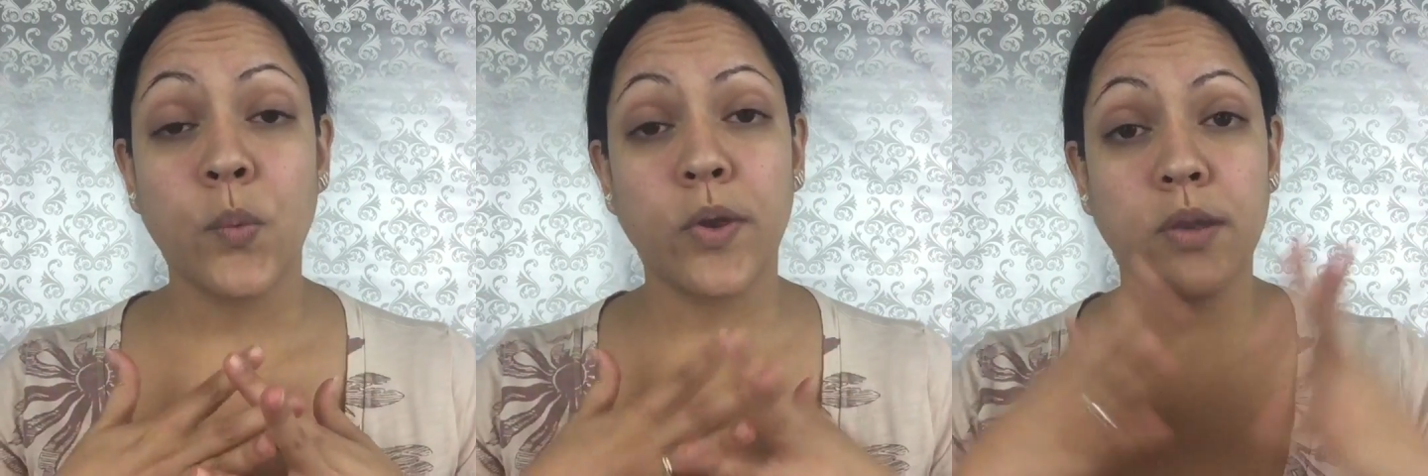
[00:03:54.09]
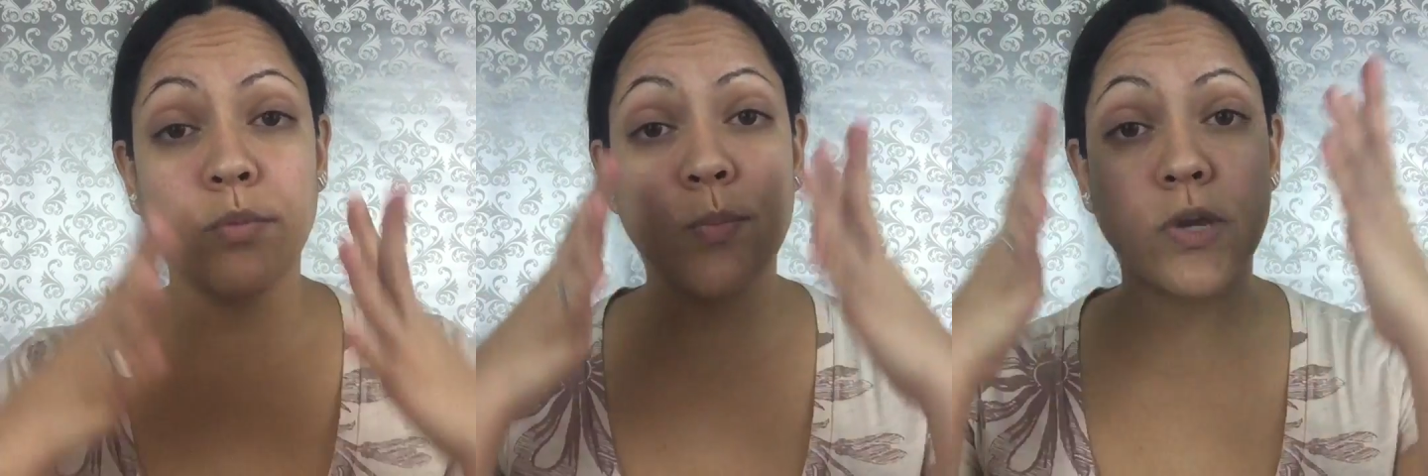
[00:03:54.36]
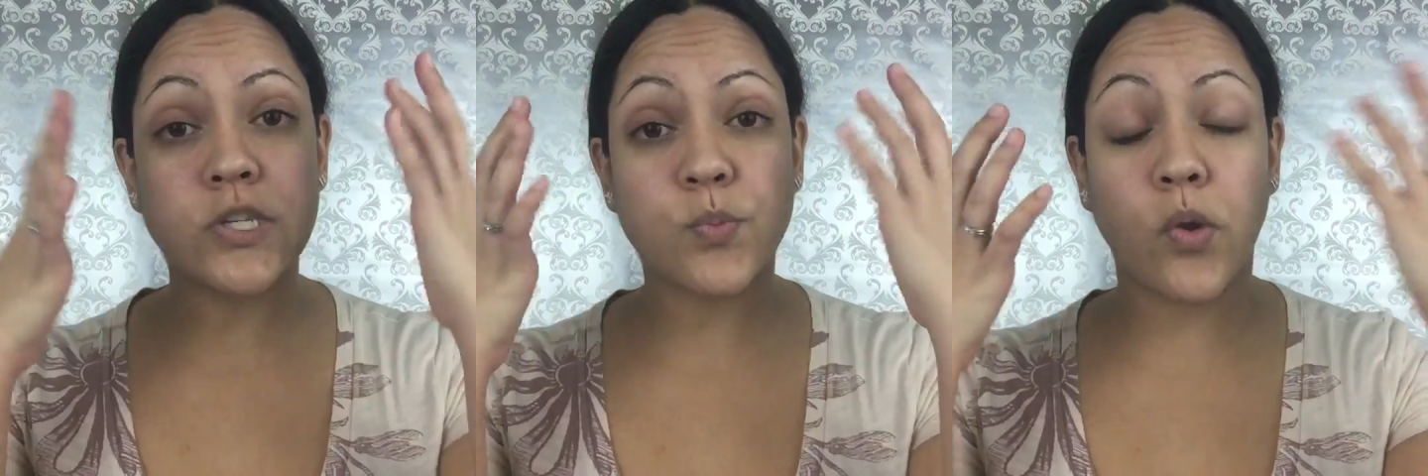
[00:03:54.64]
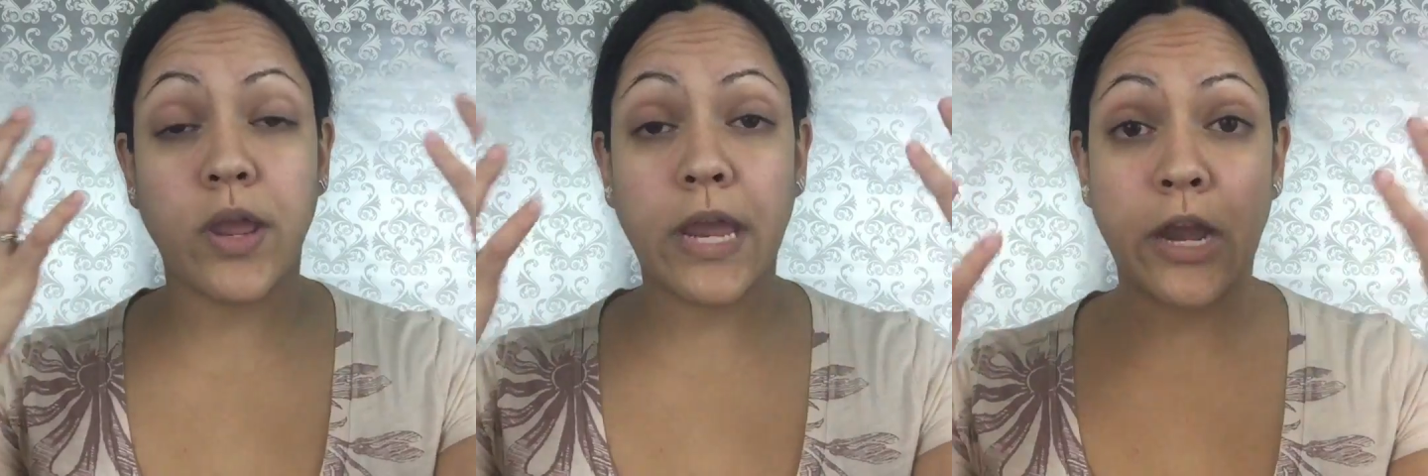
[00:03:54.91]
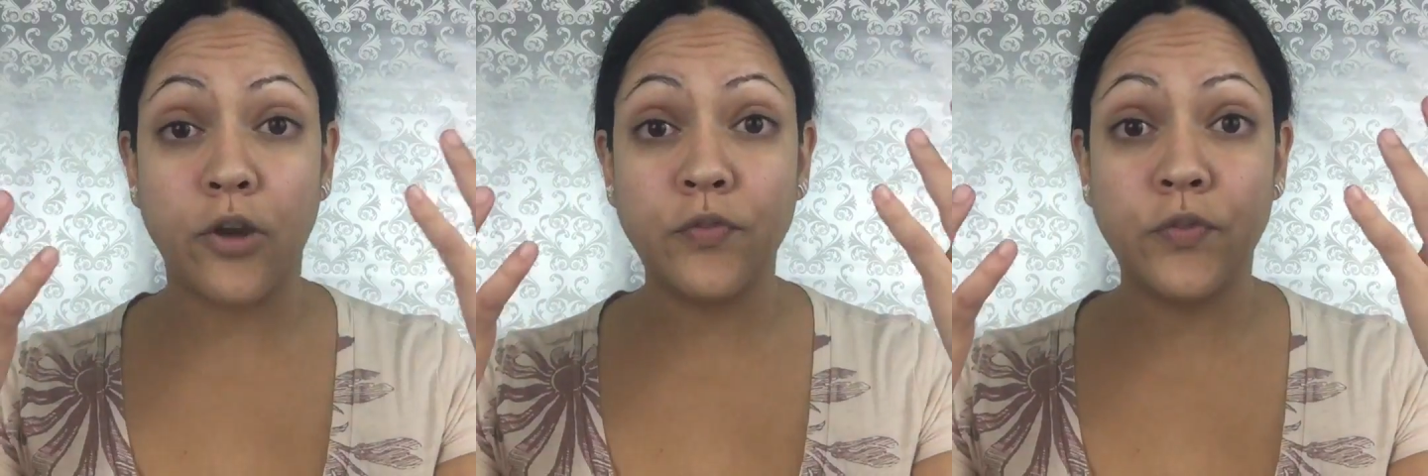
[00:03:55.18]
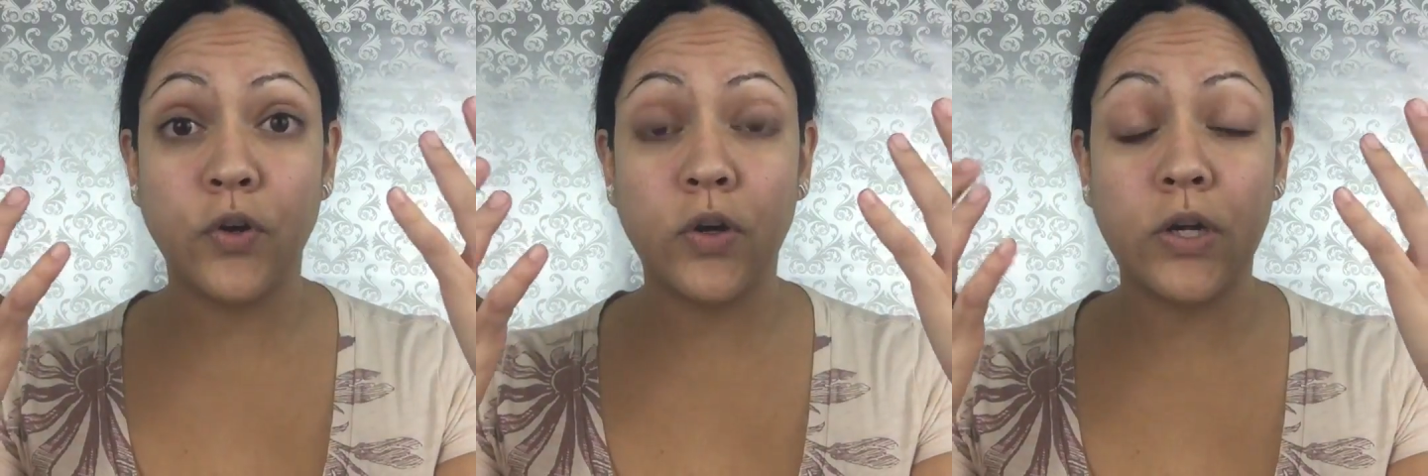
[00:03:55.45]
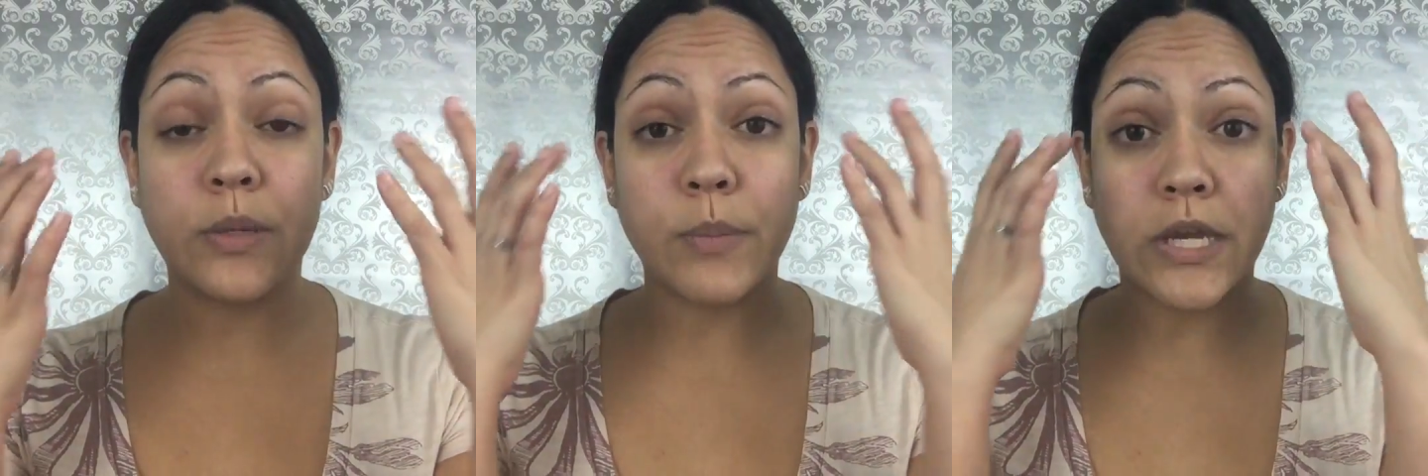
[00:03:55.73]
we're going to be much more
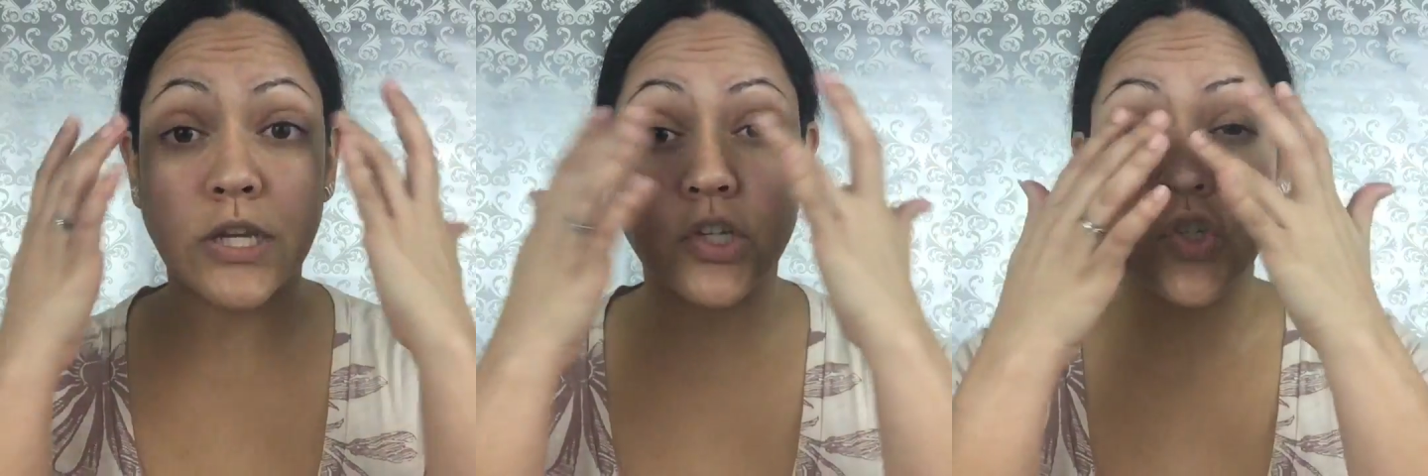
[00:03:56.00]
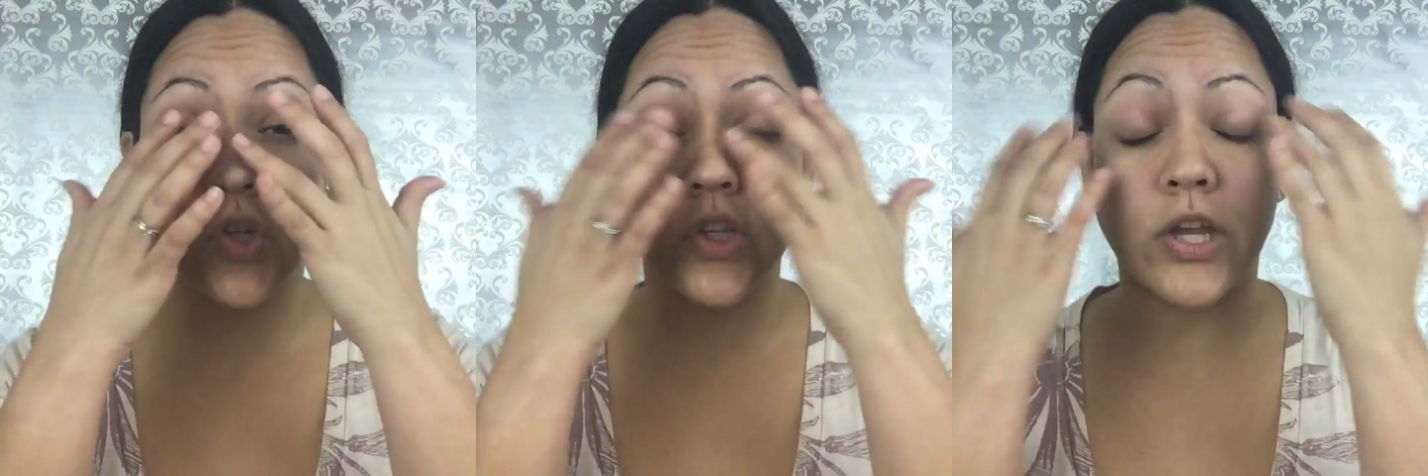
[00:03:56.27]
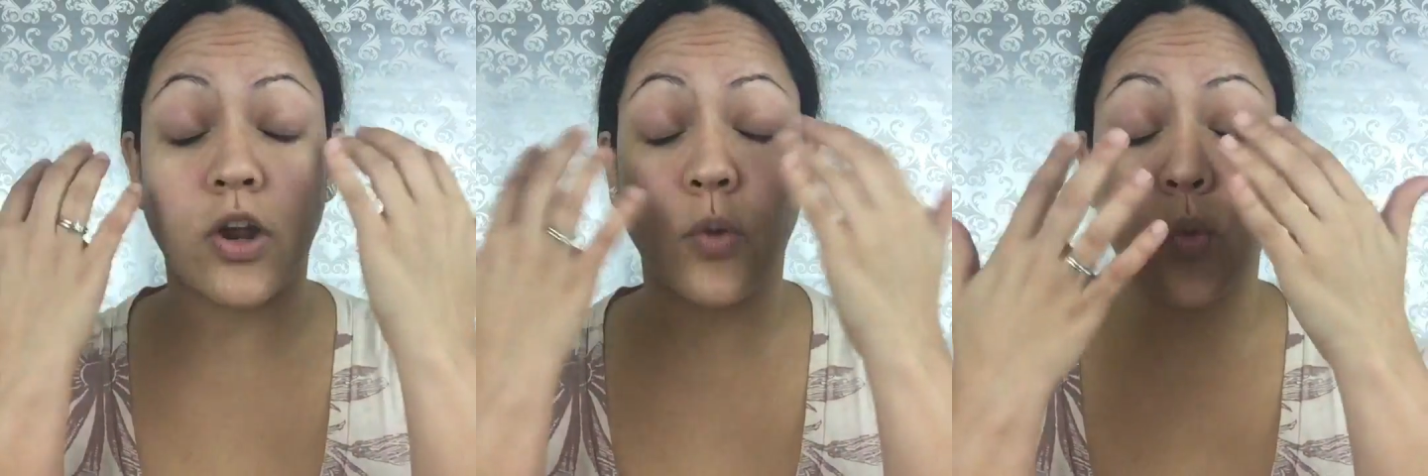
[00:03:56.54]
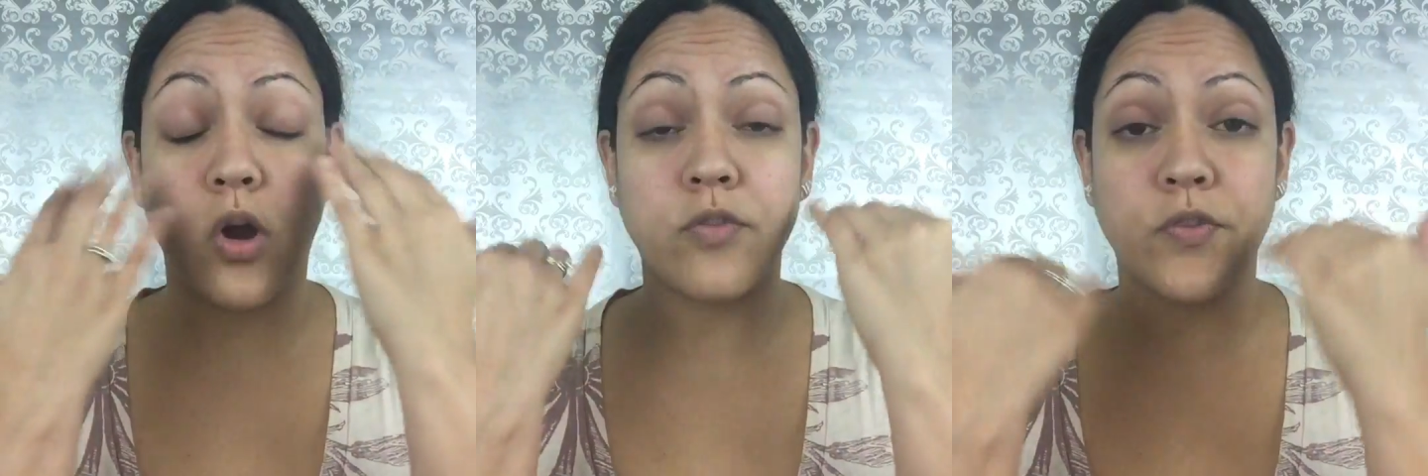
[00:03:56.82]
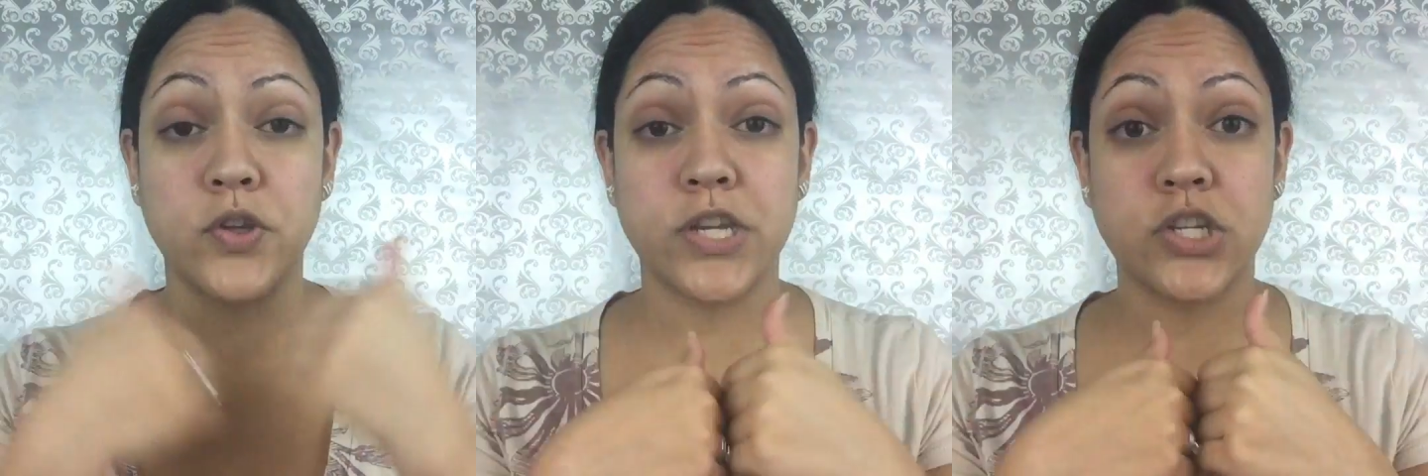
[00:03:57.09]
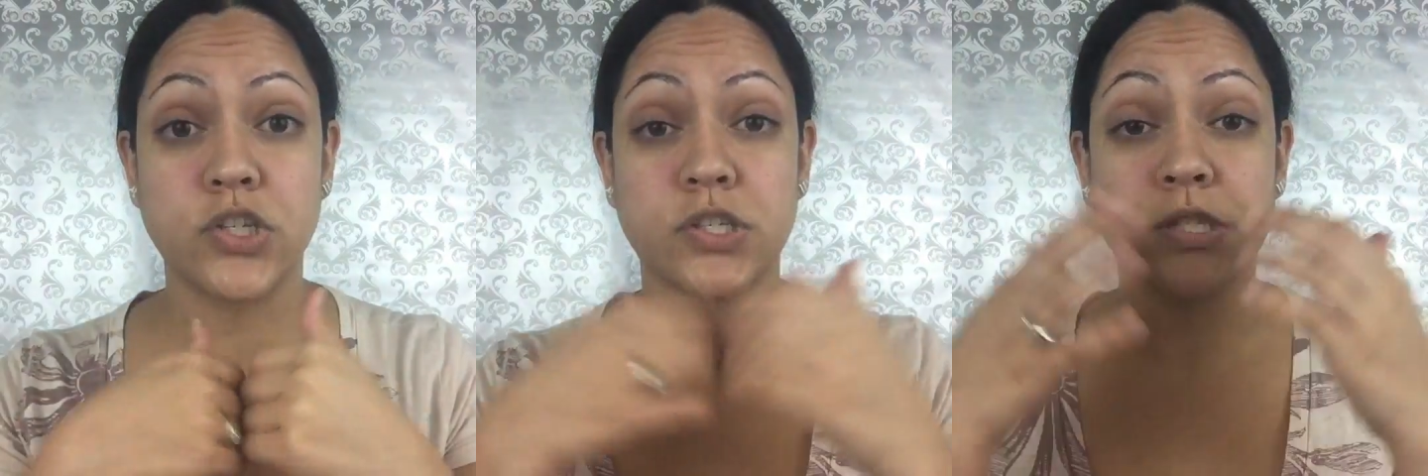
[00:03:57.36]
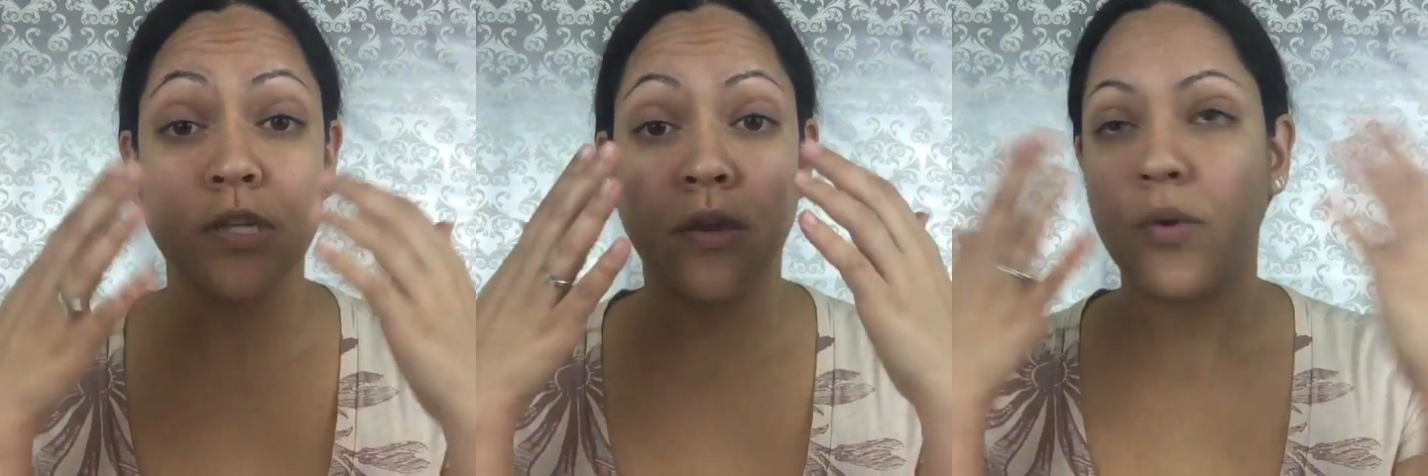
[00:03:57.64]
careful and making sure that our eyeshadows